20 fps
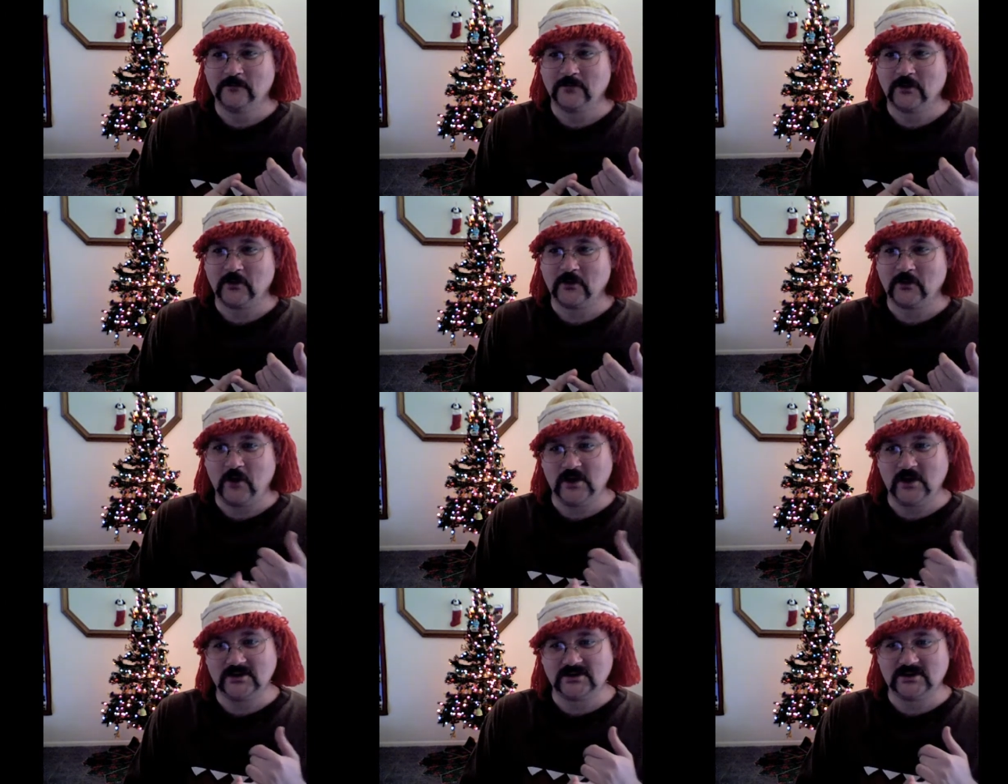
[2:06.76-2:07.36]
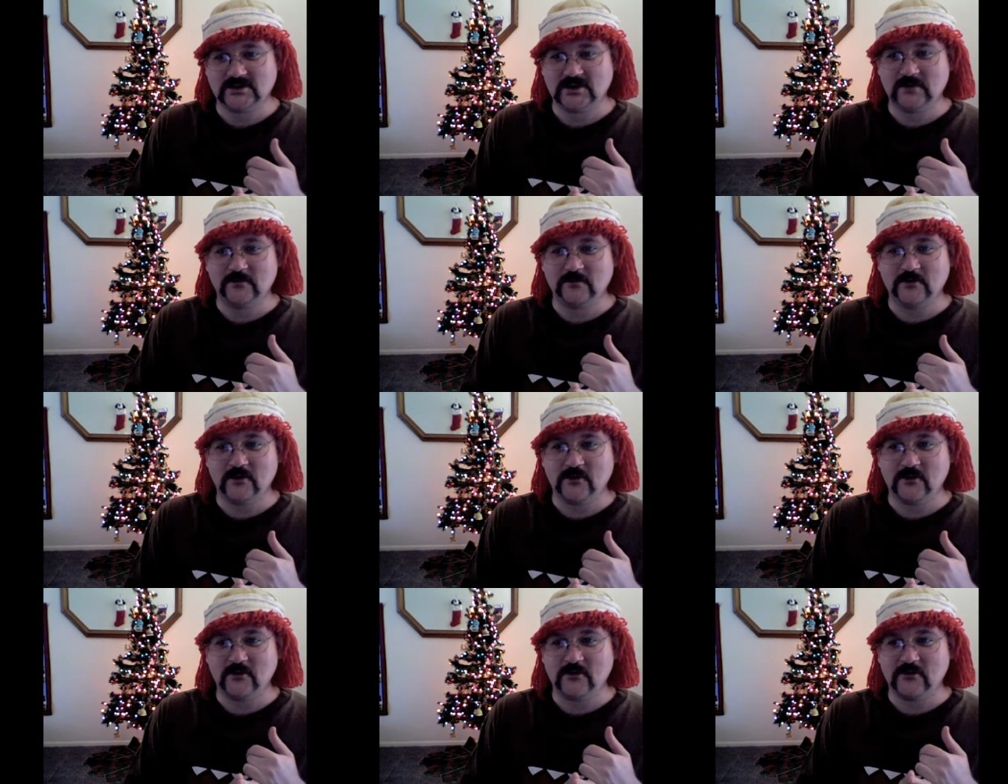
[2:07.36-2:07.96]

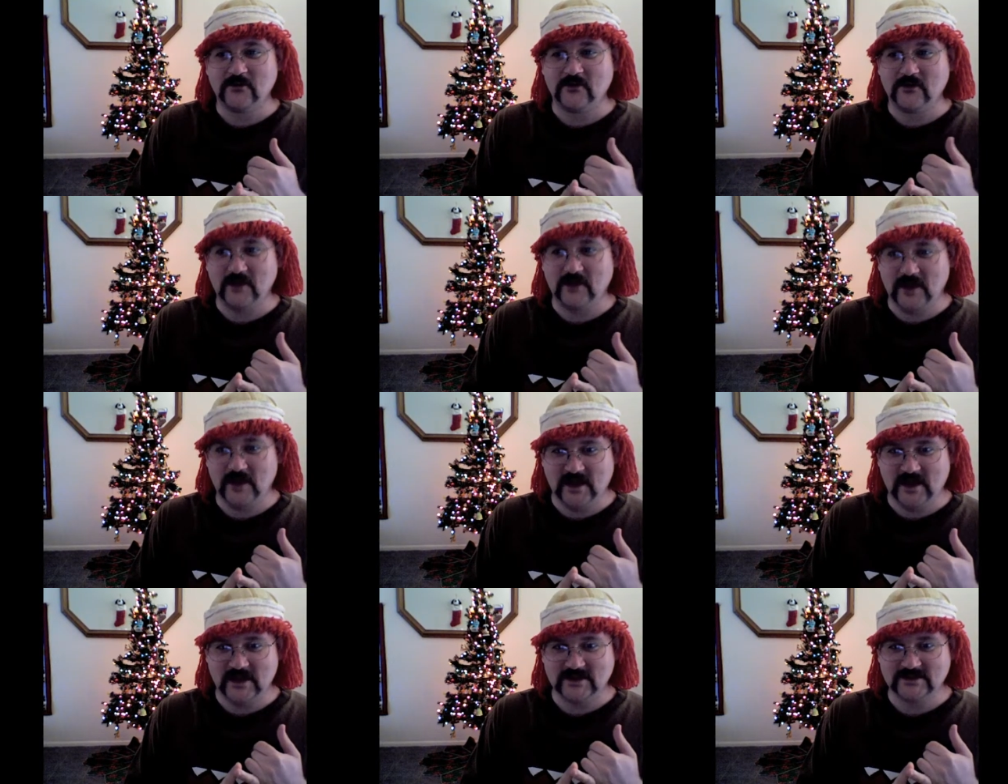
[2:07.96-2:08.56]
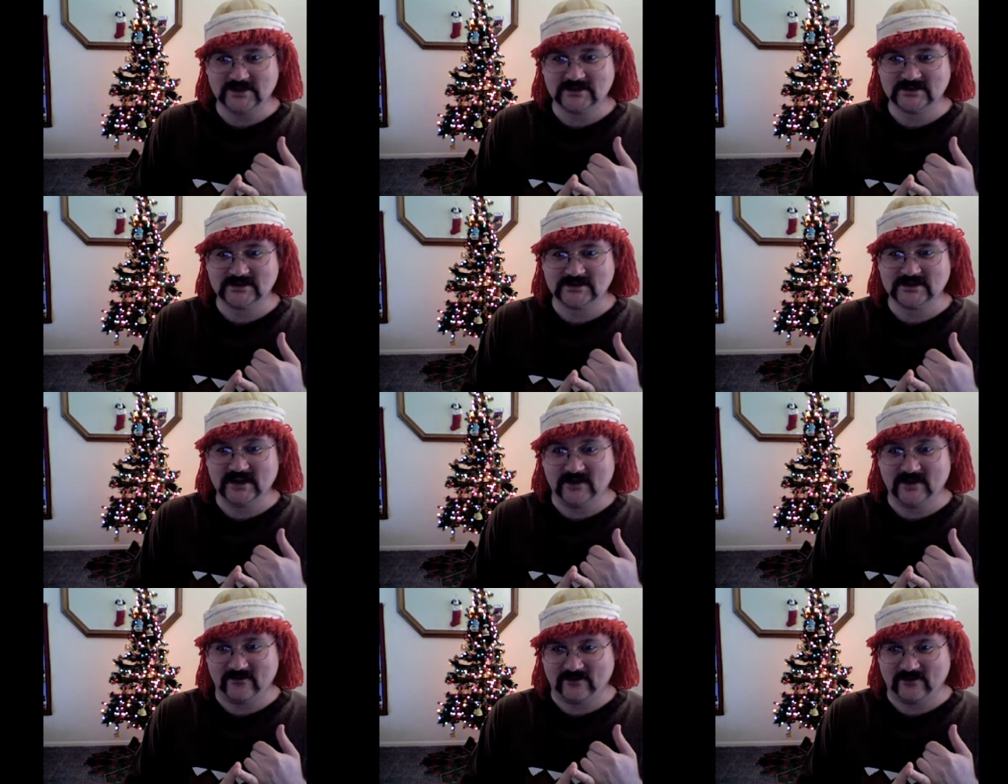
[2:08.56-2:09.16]
questionable things,
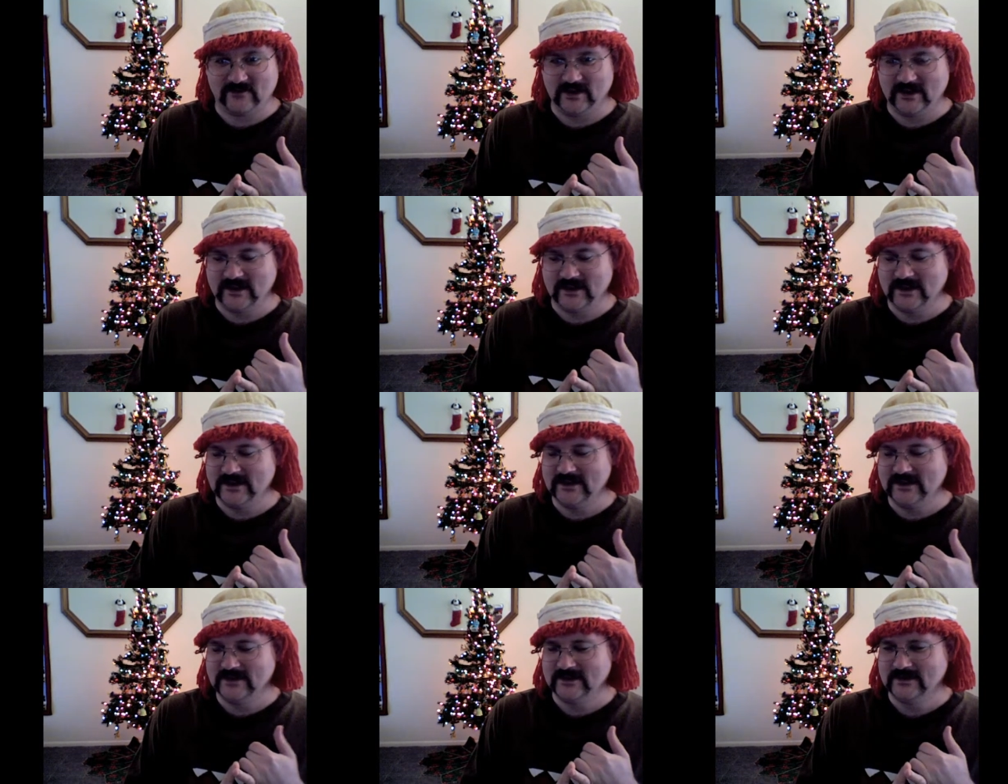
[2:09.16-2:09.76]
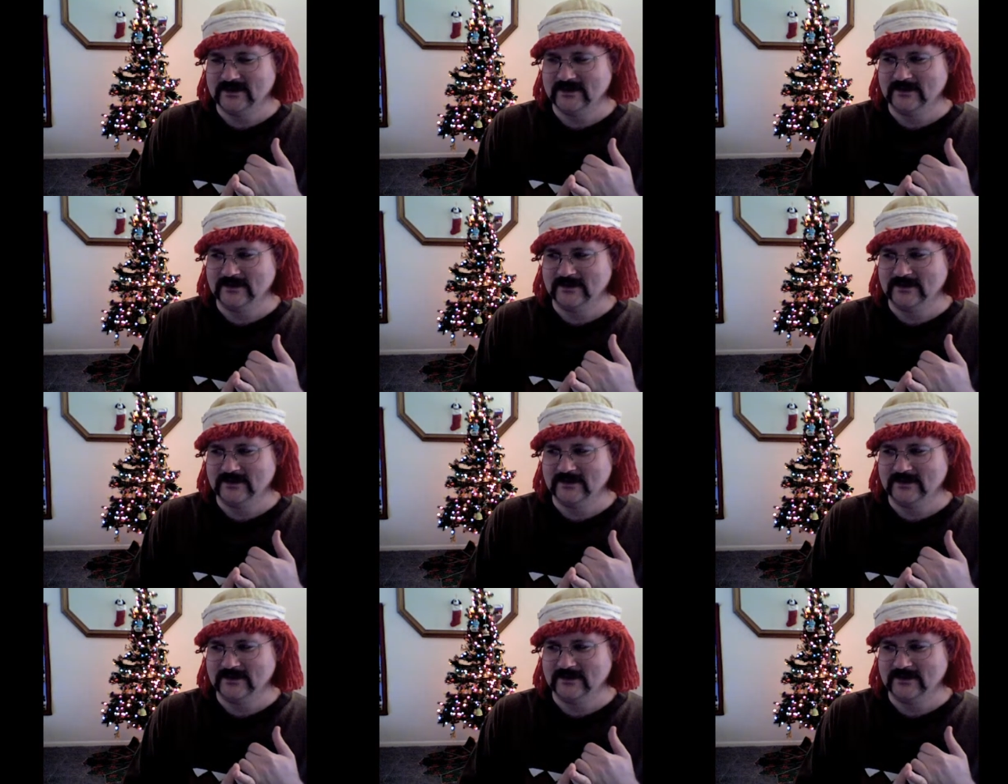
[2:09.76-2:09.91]
definitely.